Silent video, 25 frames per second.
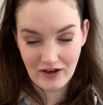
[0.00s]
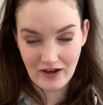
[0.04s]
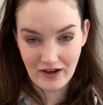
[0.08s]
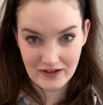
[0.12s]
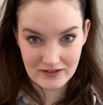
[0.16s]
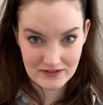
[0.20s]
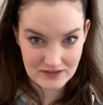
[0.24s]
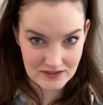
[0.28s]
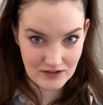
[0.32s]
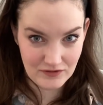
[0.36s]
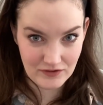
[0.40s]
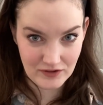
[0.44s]

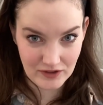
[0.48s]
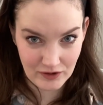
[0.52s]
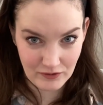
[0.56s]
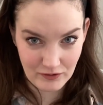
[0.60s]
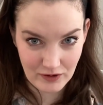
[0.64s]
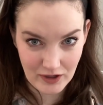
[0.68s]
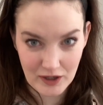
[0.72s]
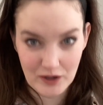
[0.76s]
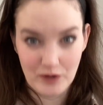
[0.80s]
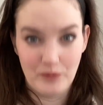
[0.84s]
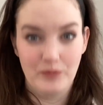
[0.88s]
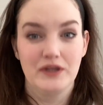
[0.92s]
I definitely
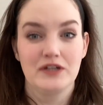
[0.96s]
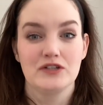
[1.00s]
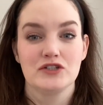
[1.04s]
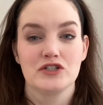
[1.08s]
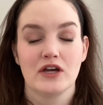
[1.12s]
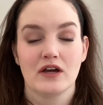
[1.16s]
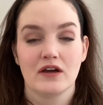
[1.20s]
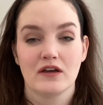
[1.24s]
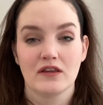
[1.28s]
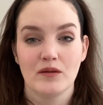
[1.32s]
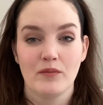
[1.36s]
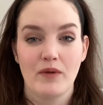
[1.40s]
recommend
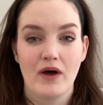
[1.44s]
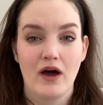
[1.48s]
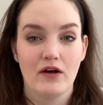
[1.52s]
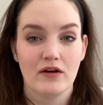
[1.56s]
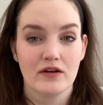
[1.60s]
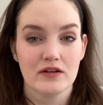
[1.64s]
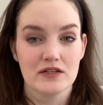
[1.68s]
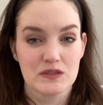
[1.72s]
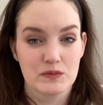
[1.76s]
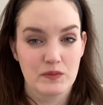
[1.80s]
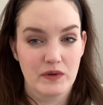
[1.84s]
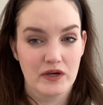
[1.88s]
checking them
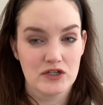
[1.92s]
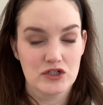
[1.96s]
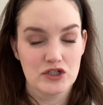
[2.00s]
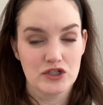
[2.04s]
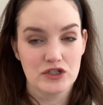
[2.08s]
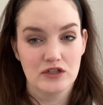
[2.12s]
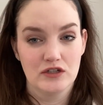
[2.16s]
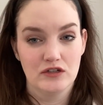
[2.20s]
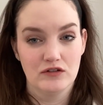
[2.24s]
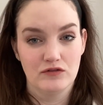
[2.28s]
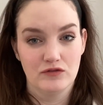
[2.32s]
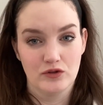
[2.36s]
out,
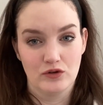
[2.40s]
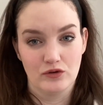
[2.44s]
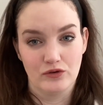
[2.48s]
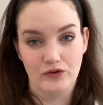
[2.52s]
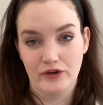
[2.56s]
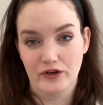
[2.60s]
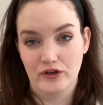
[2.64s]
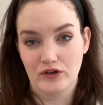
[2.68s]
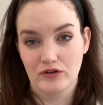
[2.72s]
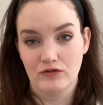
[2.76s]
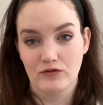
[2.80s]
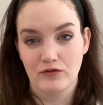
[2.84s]
especially if you're
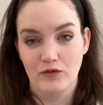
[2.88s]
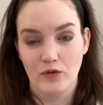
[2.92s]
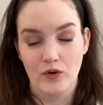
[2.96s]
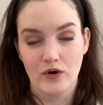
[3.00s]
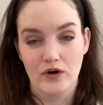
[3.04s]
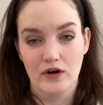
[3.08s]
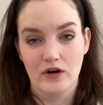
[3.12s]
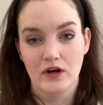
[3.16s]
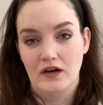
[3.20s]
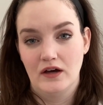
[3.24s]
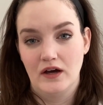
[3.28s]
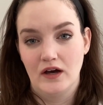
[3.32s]
looking
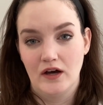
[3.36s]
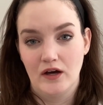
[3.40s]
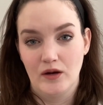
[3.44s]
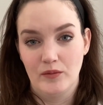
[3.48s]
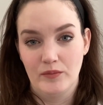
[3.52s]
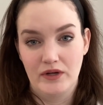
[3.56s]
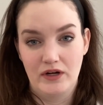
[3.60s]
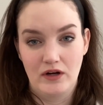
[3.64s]
for um,